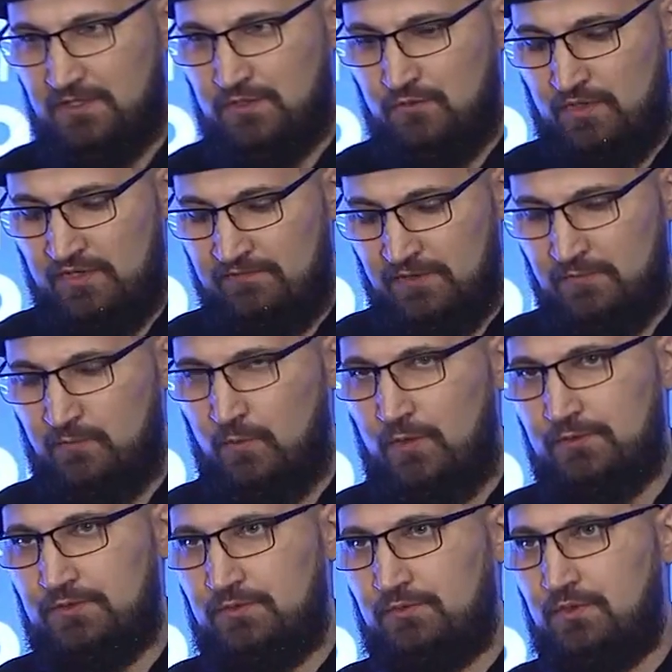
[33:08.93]
you even
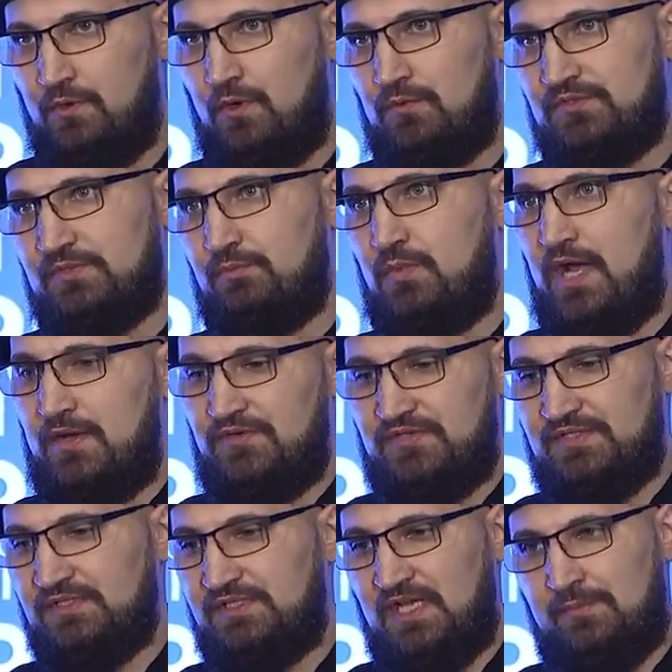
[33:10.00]
want to go the BIOS
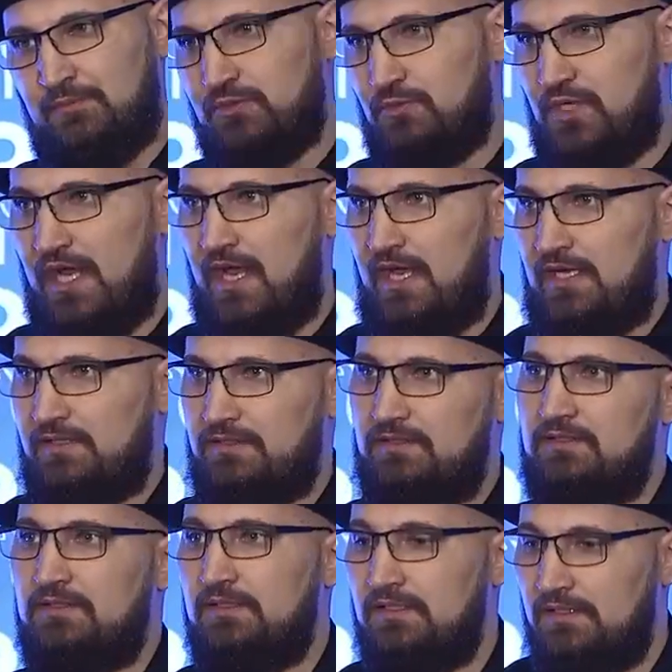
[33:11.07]
setup, you
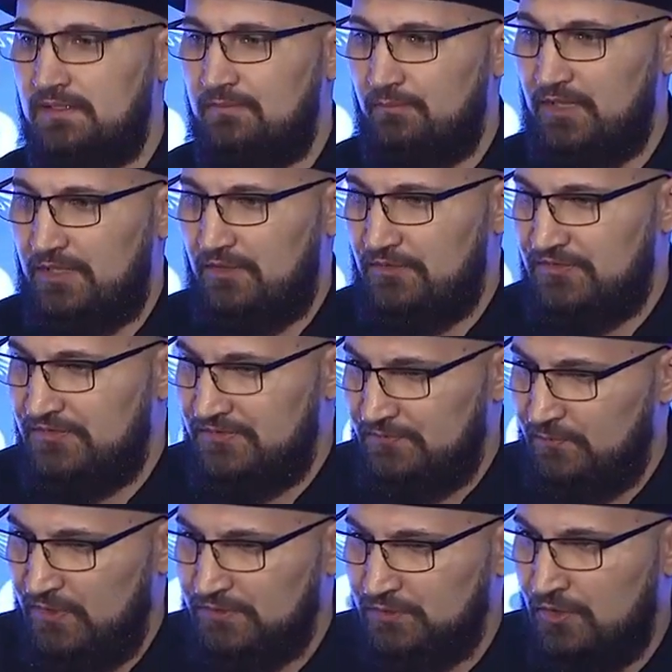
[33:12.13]
can't because
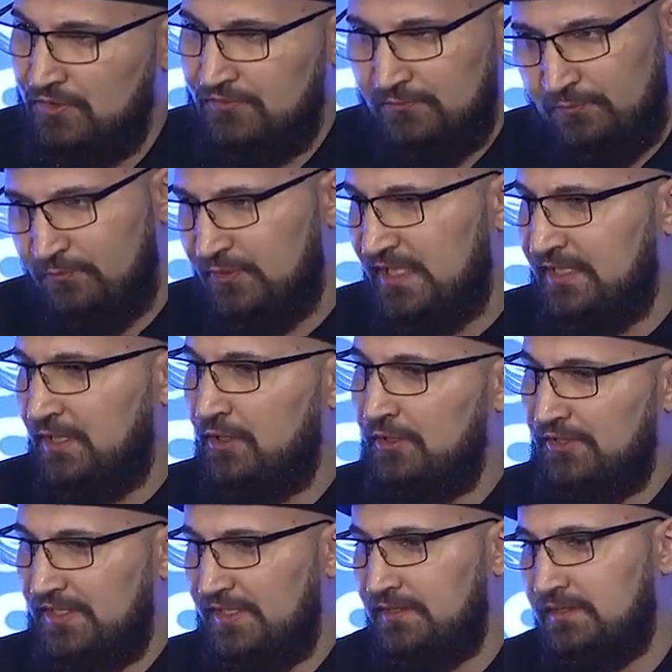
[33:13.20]
yeah. we lock very
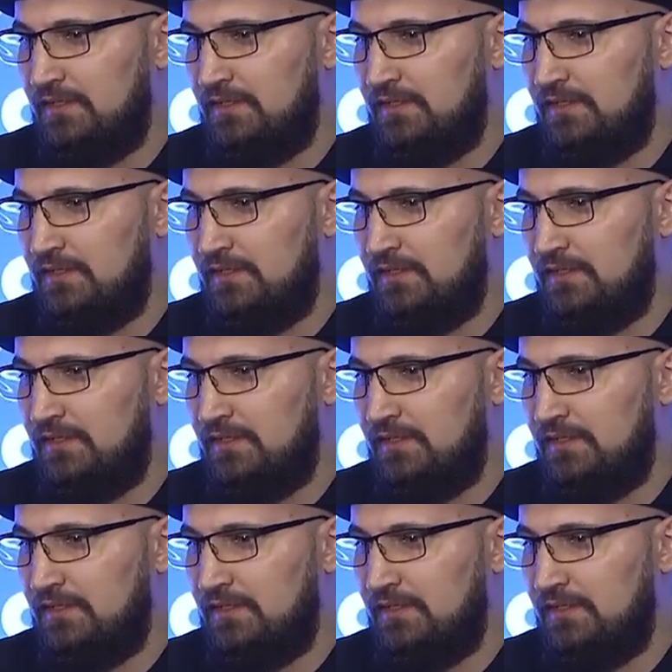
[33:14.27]
early.